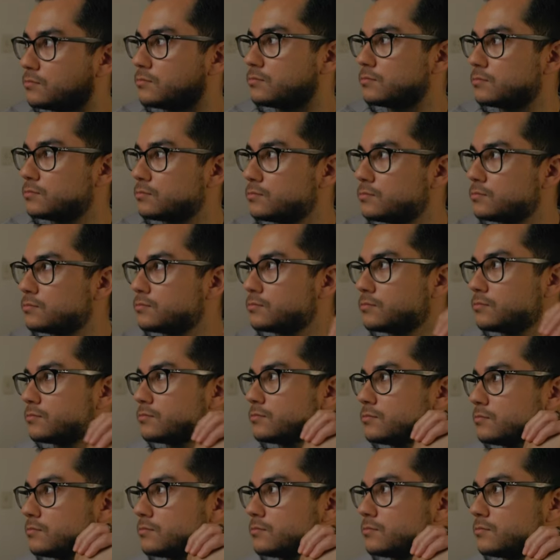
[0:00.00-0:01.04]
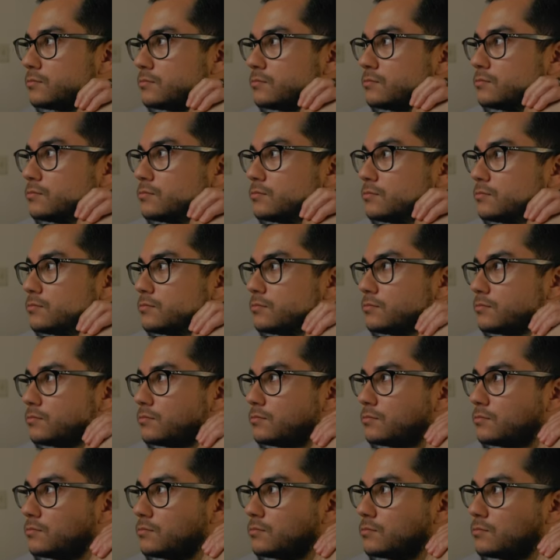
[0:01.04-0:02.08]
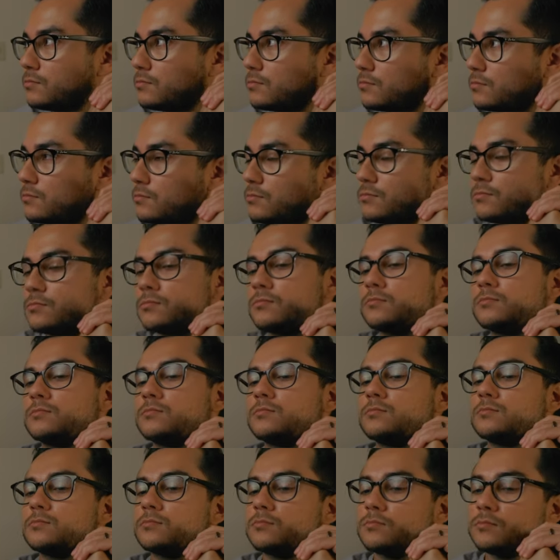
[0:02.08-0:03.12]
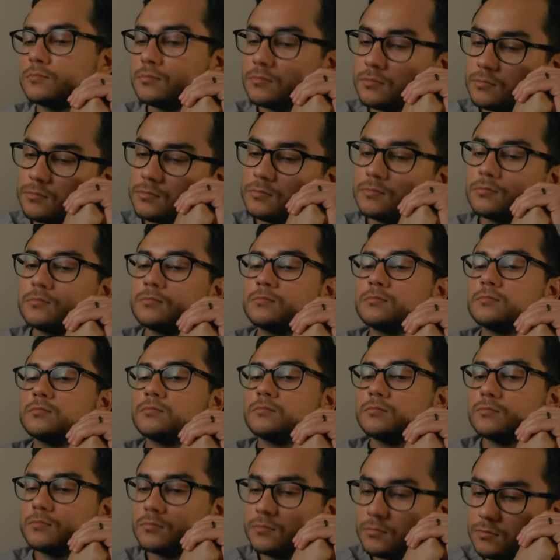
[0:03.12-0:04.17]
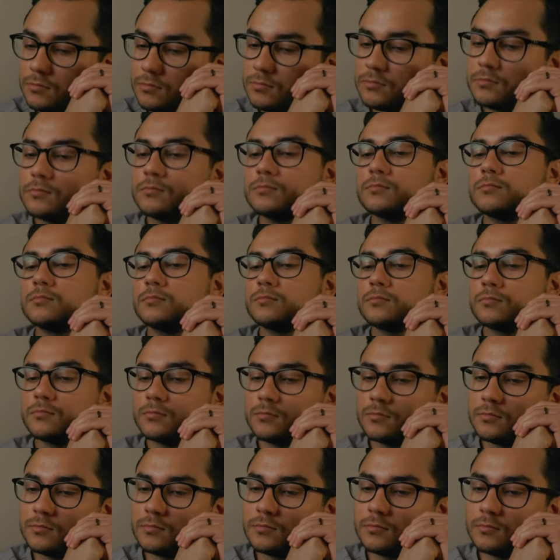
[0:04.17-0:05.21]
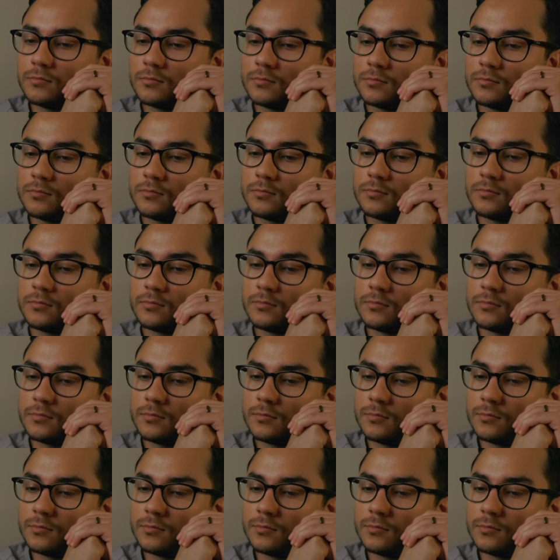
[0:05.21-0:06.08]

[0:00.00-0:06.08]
(silent)